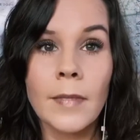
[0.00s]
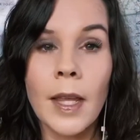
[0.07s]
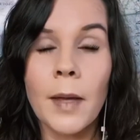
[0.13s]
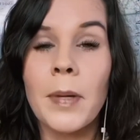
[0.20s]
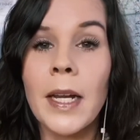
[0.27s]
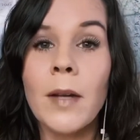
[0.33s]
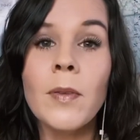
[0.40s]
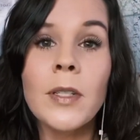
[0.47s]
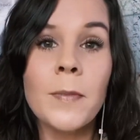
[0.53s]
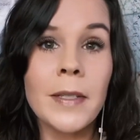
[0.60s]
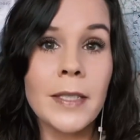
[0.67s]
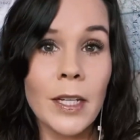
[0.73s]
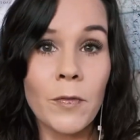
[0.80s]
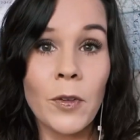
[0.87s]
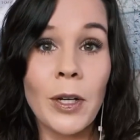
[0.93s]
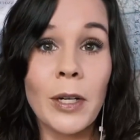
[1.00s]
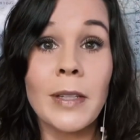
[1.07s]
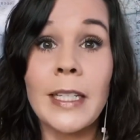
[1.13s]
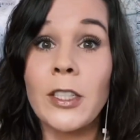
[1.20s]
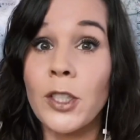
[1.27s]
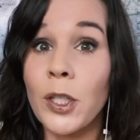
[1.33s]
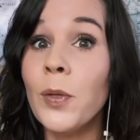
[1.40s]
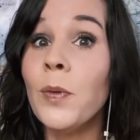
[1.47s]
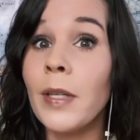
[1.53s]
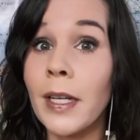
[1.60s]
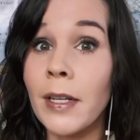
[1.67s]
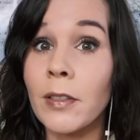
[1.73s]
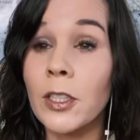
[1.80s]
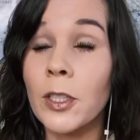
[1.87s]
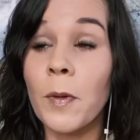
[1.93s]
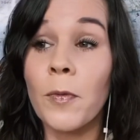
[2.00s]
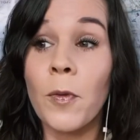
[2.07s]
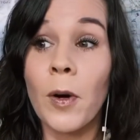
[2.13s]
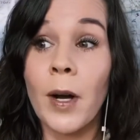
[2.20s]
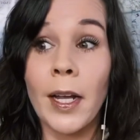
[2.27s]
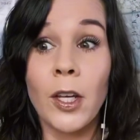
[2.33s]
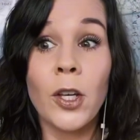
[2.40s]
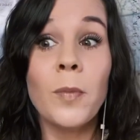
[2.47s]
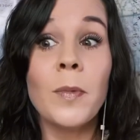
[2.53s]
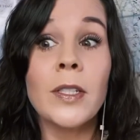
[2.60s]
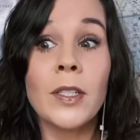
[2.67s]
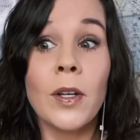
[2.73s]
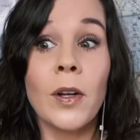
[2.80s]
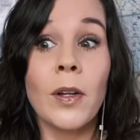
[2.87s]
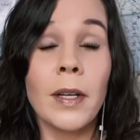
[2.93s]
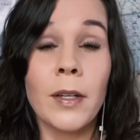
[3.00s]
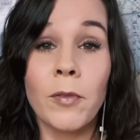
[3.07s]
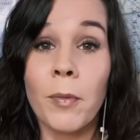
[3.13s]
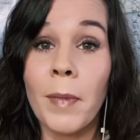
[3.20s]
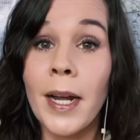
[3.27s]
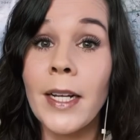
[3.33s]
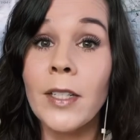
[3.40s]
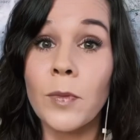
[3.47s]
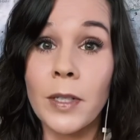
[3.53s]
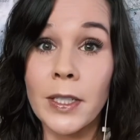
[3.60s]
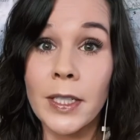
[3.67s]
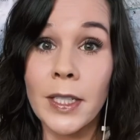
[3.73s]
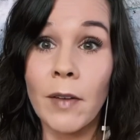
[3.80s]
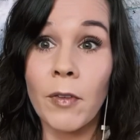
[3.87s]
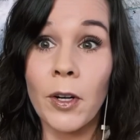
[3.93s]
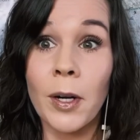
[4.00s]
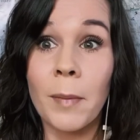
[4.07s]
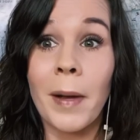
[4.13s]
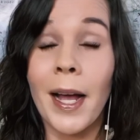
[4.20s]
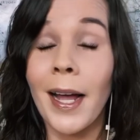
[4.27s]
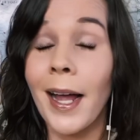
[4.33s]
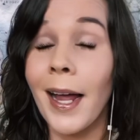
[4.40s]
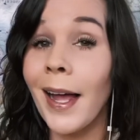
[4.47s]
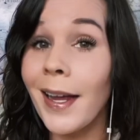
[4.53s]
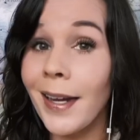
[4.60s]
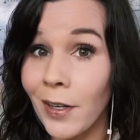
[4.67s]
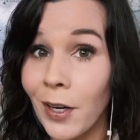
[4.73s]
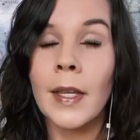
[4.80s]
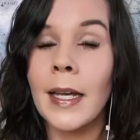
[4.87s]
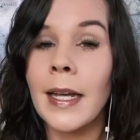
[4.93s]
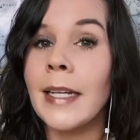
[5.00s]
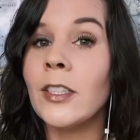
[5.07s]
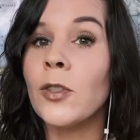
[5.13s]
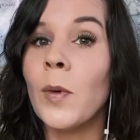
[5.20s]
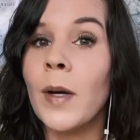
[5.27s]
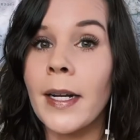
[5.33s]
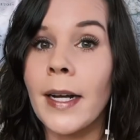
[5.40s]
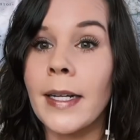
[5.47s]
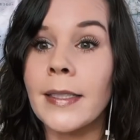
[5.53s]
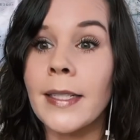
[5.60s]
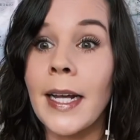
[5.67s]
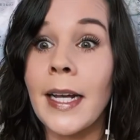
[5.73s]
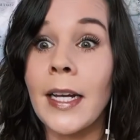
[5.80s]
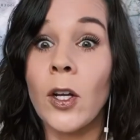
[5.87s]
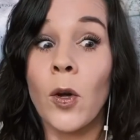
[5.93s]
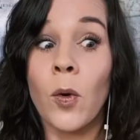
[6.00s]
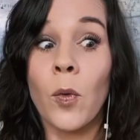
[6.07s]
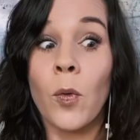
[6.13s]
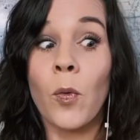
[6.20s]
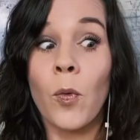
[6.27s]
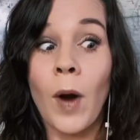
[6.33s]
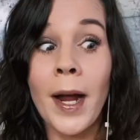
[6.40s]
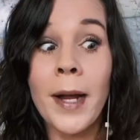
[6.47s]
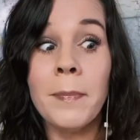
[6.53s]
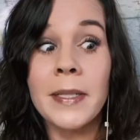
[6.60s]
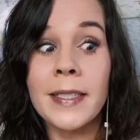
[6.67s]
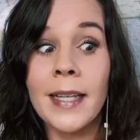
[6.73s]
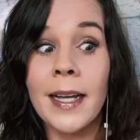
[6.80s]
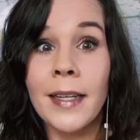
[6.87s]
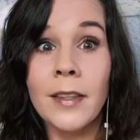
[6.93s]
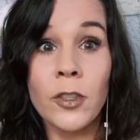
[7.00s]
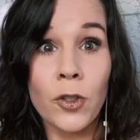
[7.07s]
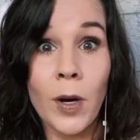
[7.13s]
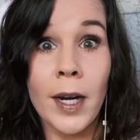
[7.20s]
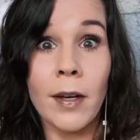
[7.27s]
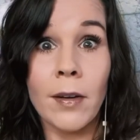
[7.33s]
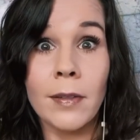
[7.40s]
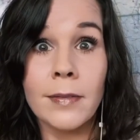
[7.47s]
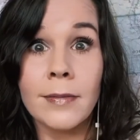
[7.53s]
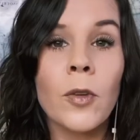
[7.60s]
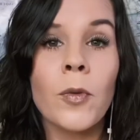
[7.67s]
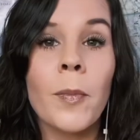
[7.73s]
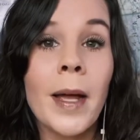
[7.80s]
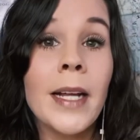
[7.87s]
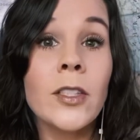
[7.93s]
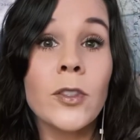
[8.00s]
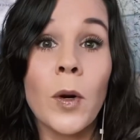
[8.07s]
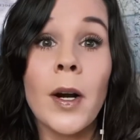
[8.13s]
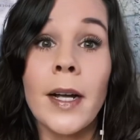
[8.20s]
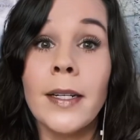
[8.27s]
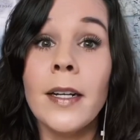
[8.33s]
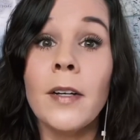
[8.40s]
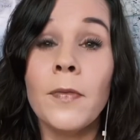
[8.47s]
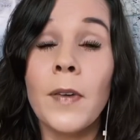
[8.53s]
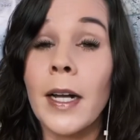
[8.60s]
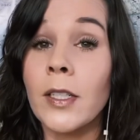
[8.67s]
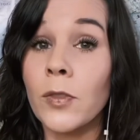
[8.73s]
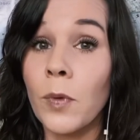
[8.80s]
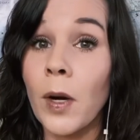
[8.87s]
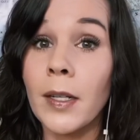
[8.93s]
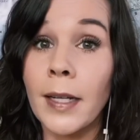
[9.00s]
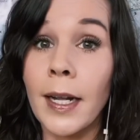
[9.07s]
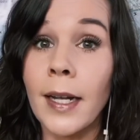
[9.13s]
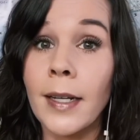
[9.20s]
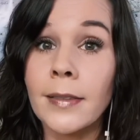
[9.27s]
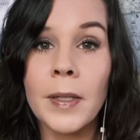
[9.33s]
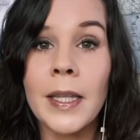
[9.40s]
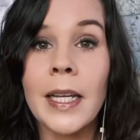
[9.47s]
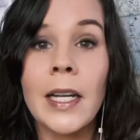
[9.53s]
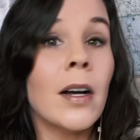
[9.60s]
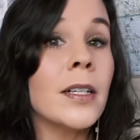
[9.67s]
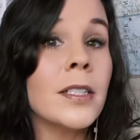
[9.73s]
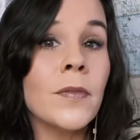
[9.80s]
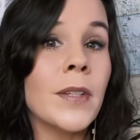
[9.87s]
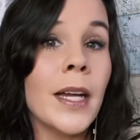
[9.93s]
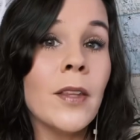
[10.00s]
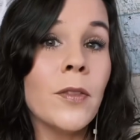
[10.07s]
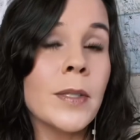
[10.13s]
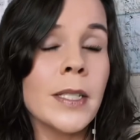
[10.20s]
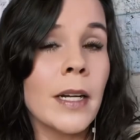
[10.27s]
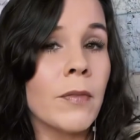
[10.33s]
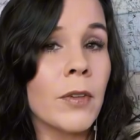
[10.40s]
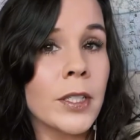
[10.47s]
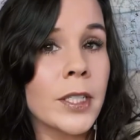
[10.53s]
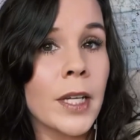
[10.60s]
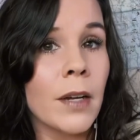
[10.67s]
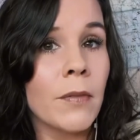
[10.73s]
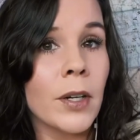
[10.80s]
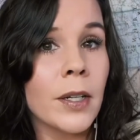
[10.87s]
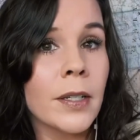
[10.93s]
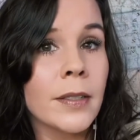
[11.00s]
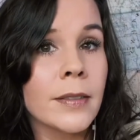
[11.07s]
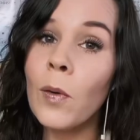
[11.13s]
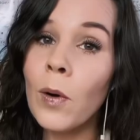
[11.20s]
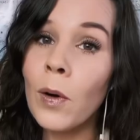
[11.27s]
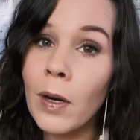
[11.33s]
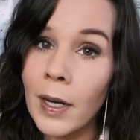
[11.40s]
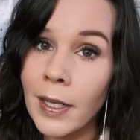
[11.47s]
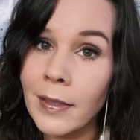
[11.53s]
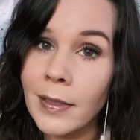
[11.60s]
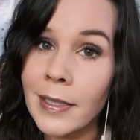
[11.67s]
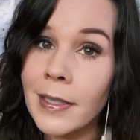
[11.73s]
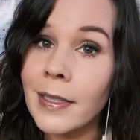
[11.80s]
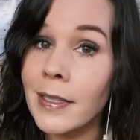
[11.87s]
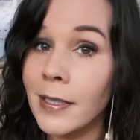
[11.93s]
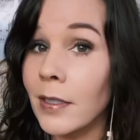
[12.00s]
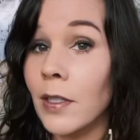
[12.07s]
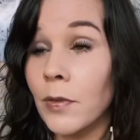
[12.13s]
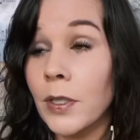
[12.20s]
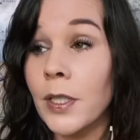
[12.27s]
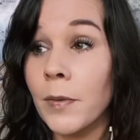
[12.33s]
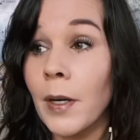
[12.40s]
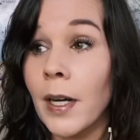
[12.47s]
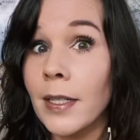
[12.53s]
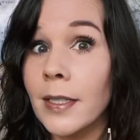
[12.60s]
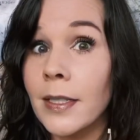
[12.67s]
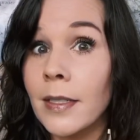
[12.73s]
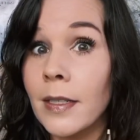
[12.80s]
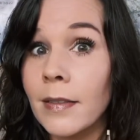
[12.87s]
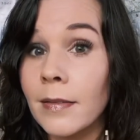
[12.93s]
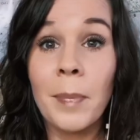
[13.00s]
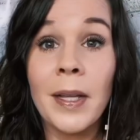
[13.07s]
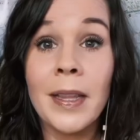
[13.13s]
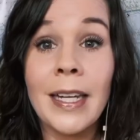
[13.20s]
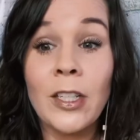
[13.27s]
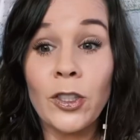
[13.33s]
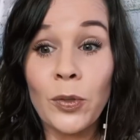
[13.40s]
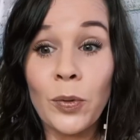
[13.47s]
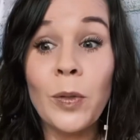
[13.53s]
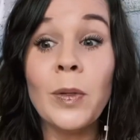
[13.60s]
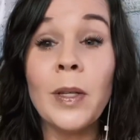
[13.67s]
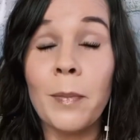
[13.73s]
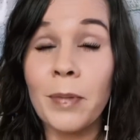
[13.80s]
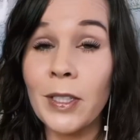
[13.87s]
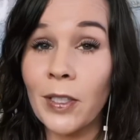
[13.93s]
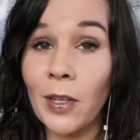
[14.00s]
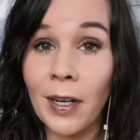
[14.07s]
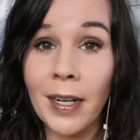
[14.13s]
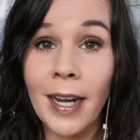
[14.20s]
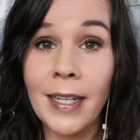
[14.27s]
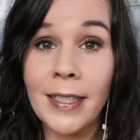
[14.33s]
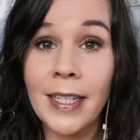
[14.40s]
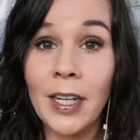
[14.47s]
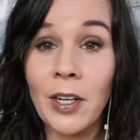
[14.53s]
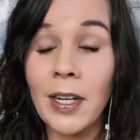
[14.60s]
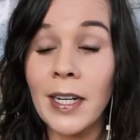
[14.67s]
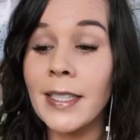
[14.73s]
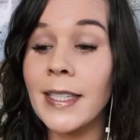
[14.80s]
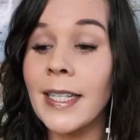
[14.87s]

But he was missing for nearly 2 years before a human skull and remains were discovered by a hiker. In 2019, right beside the trail, the remains were identified as Rodney, but the cause of death was never discovered, or at least disclosed to us. But the truly bizarre case here is the